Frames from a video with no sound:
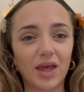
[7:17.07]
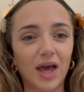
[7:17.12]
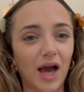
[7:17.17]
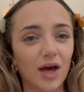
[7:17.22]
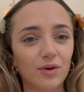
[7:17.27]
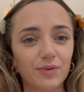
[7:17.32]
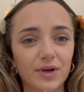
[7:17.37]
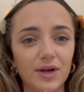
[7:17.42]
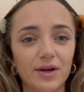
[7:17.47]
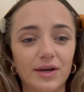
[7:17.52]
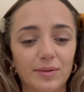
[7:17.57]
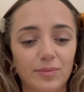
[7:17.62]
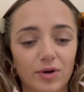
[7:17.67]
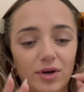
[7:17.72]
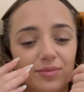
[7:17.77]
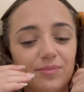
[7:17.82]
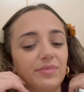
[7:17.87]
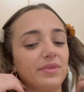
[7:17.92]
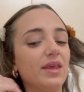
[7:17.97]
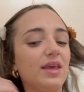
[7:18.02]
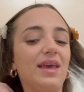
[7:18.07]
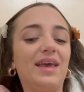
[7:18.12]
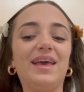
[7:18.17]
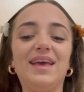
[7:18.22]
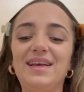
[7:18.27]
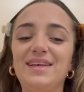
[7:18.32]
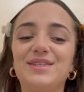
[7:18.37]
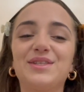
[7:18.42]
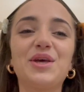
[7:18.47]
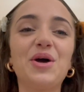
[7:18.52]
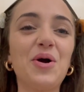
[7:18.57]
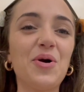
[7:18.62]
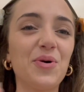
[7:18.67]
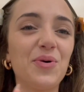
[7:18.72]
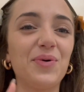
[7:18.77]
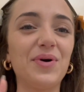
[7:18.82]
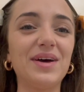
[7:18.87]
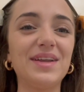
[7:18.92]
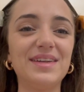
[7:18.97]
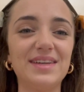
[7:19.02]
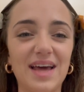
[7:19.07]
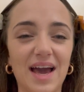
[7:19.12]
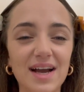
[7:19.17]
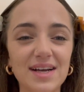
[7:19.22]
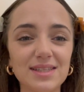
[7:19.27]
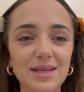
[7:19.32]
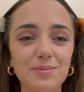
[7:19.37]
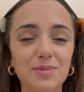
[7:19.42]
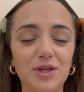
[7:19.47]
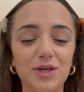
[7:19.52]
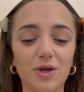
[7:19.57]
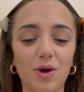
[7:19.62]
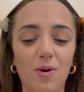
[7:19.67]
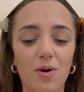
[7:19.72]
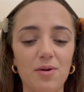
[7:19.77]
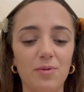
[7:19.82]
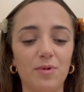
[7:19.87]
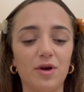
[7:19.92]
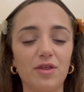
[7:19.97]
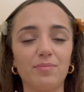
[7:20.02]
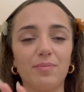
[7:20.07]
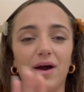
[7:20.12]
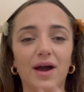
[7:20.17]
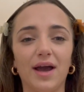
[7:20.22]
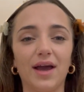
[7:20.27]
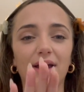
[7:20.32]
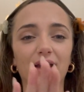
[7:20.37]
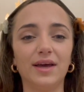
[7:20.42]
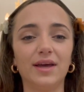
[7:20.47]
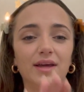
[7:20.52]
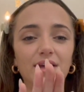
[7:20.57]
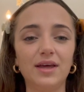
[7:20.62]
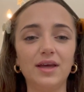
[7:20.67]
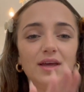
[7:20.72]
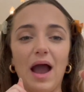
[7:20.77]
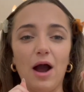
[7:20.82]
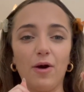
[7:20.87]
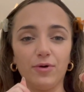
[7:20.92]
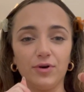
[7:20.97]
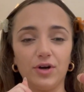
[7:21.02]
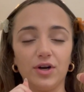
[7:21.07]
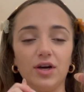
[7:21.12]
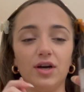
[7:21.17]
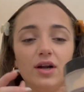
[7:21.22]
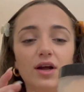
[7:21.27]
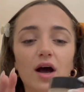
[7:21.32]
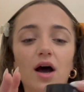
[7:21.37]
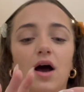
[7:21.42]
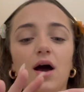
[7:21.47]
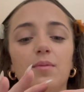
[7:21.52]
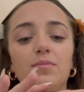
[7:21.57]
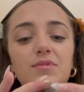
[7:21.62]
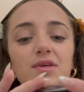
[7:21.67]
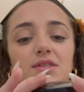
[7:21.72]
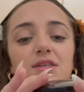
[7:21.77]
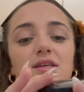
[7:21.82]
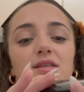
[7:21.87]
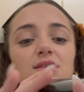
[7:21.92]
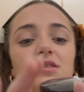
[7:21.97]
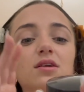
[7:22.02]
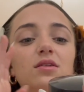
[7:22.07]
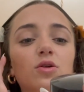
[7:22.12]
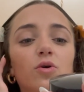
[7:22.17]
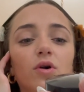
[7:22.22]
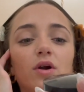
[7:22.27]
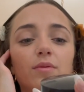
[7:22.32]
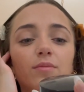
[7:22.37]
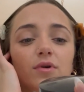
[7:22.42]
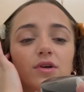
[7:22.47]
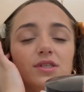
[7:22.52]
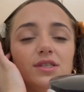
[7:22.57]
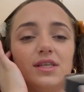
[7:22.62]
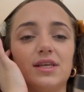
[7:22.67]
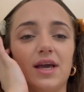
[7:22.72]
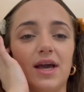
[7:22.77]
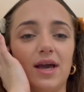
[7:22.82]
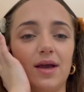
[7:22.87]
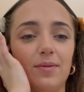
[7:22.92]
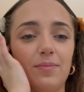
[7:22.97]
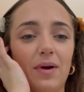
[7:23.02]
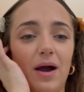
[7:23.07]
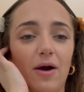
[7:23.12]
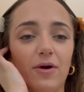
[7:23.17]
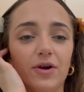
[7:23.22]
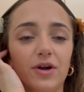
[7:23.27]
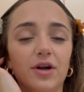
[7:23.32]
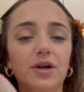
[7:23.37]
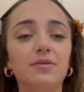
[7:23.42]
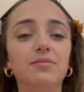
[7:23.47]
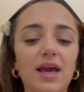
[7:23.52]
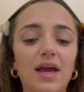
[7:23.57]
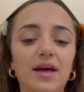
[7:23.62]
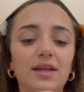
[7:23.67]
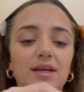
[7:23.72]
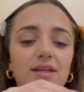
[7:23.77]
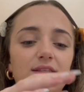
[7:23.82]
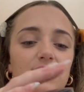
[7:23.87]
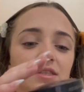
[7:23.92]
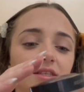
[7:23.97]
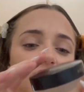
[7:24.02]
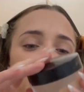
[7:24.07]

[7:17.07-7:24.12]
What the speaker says: I don't care anymore. So next I'm gonna go in with my powder. This is the Laura Mercier powder and it's the